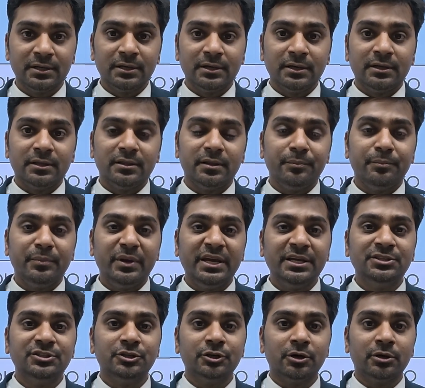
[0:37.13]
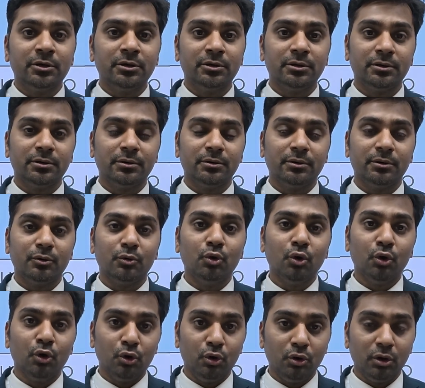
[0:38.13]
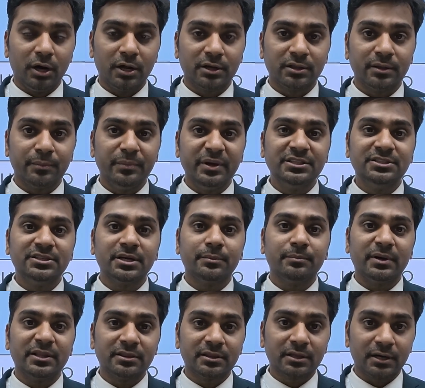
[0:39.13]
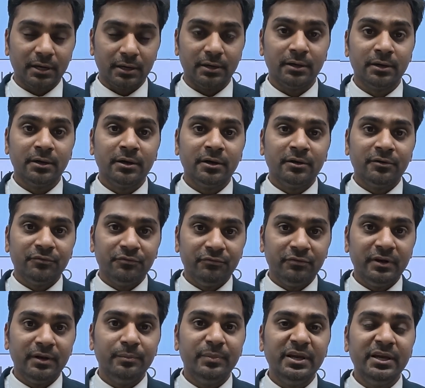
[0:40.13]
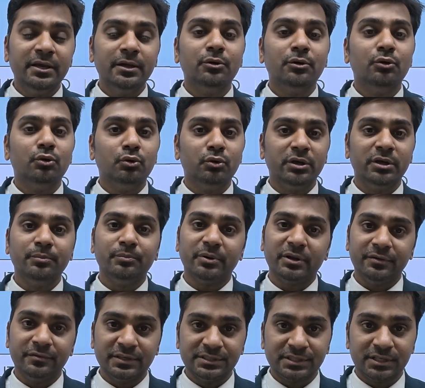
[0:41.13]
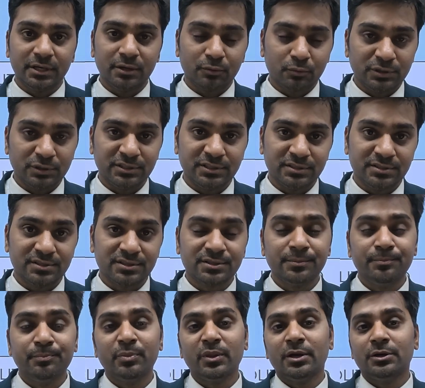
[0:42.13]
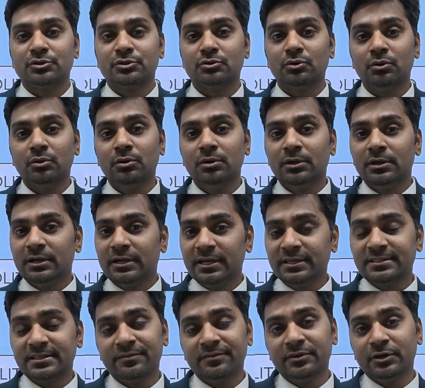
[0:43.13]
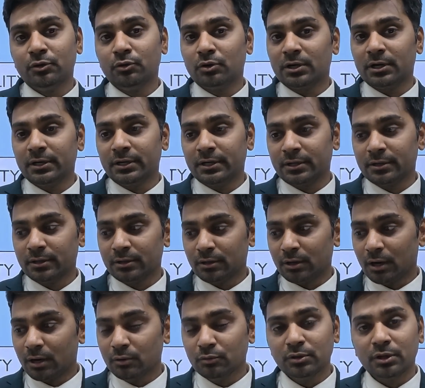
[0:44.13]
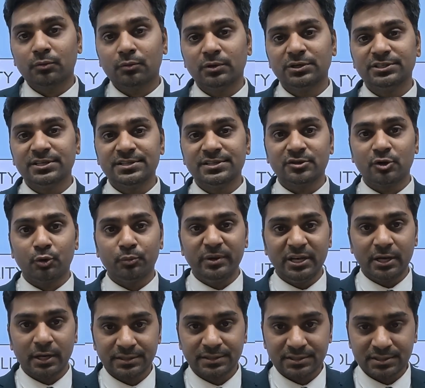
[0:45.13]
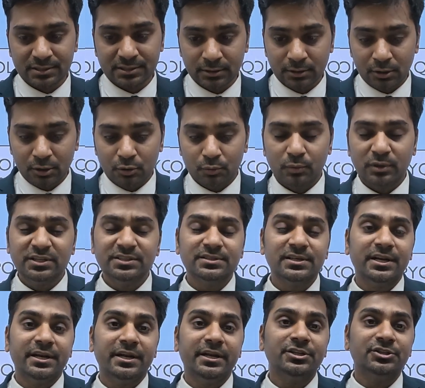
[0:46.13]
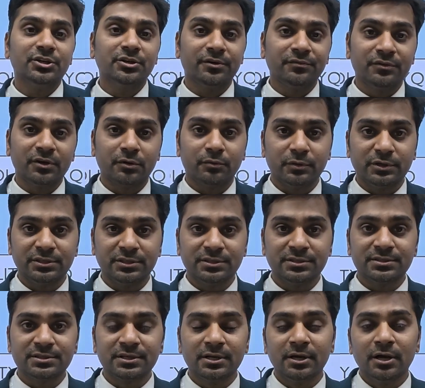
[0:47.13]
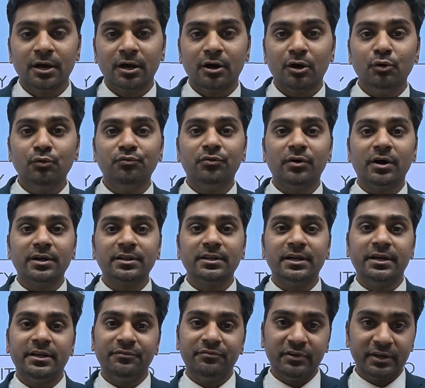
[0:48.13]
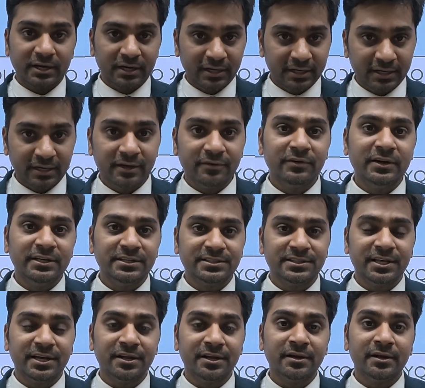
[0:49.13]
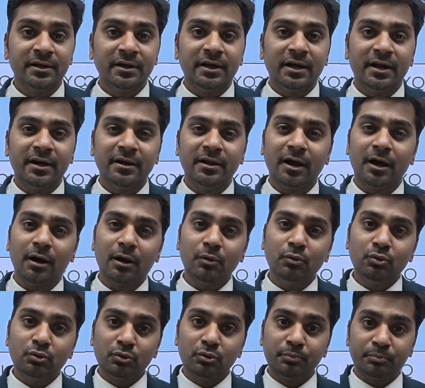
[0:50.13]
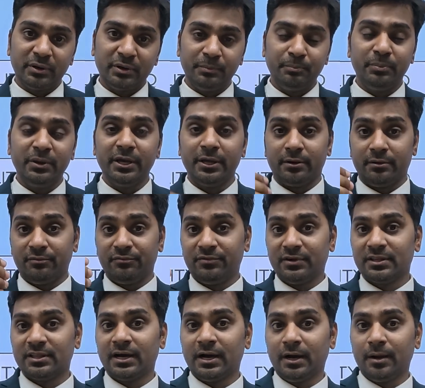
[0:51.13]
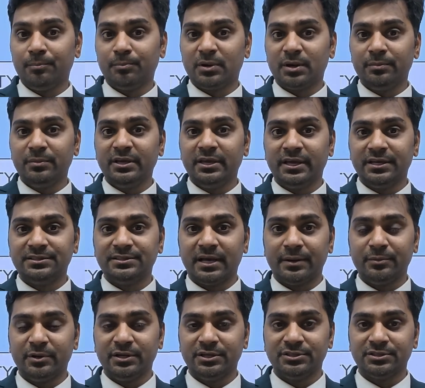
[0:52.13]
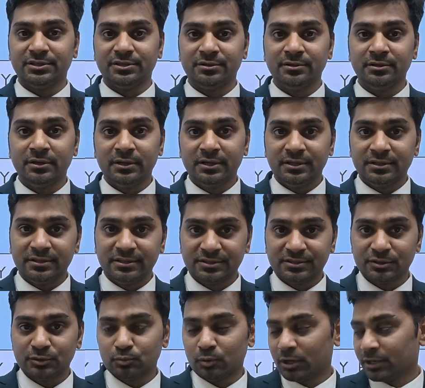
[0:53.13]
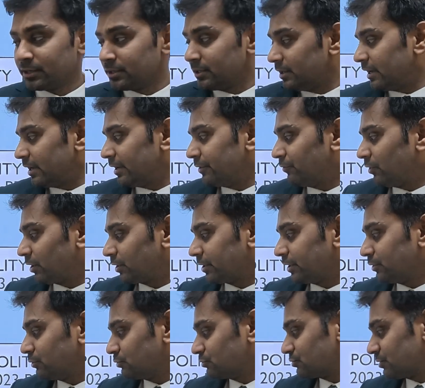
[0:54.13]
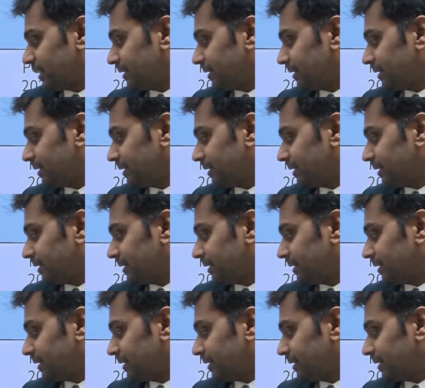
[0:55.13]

the major goal or the major mantra will be doing previous year questions. So let's have a look at how the questions have been asked, what is the nature of the questions, how far the difficulty level is there, and how to prepare for the upcoming examination. This is what I wanted to say.